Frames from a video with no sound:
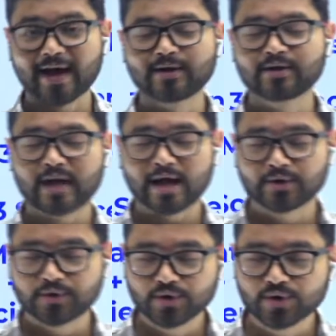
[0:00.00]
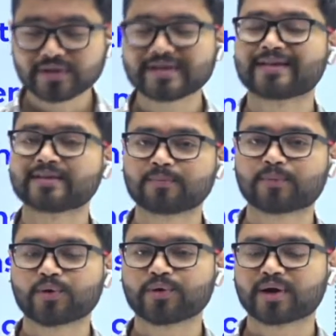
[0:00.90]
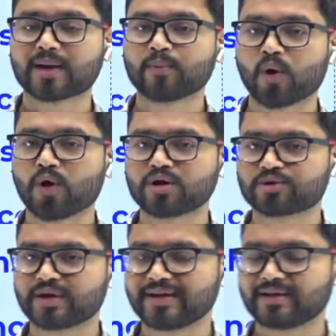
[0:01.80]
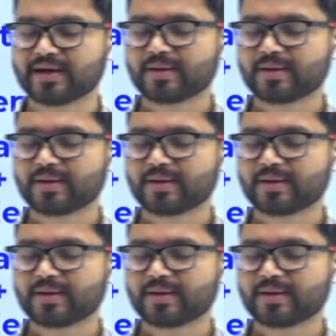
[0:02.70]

en enrolled in the program already